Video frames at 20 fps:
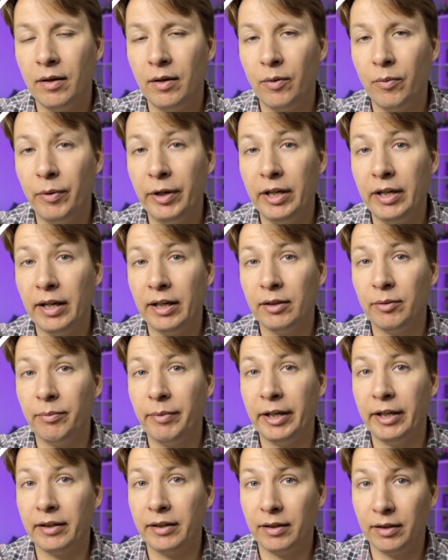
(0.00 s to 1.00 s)
we got
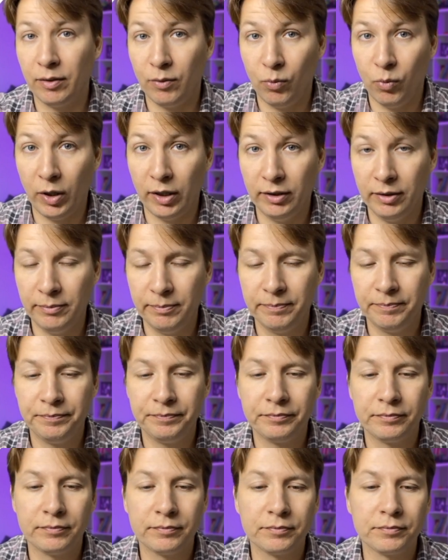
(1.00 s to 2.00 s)
back 1.
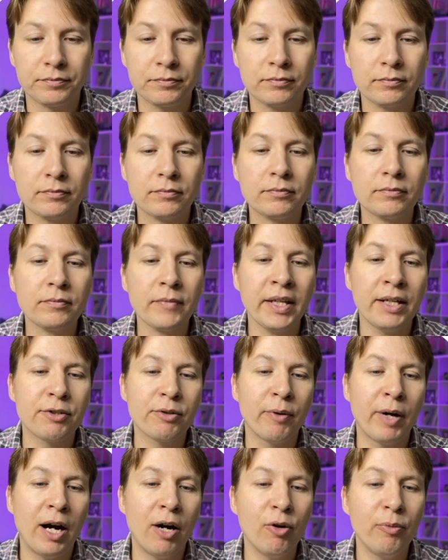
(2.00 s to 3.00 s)

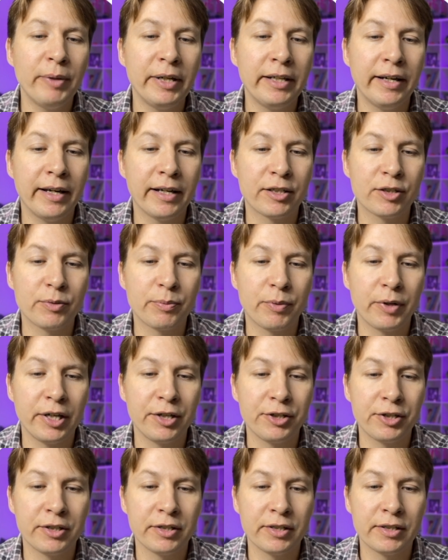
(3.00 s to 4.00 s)
So how many
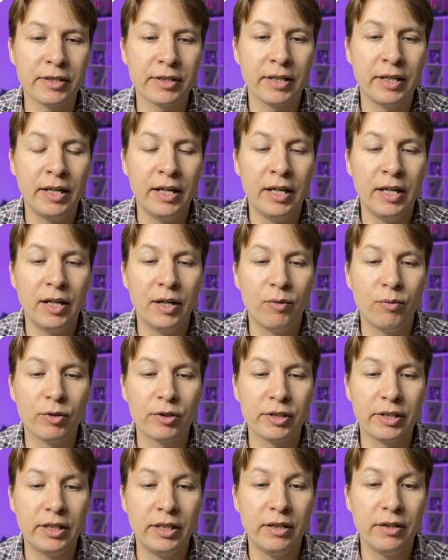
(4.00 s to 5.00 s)
expressions
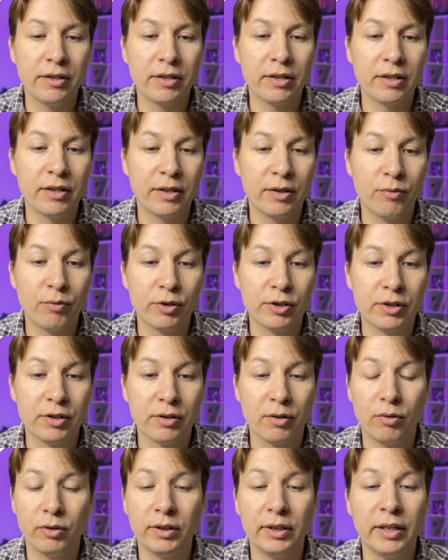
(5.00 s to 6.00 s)
was here? It
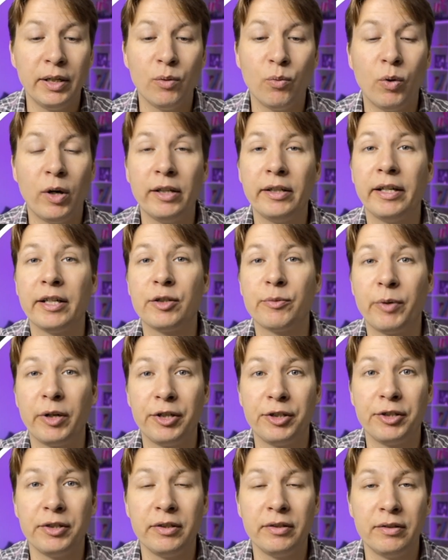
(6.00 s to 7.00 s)
was only one
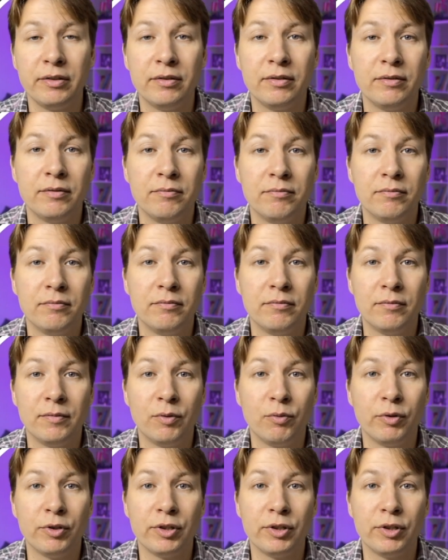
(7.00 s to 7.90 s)
expression. It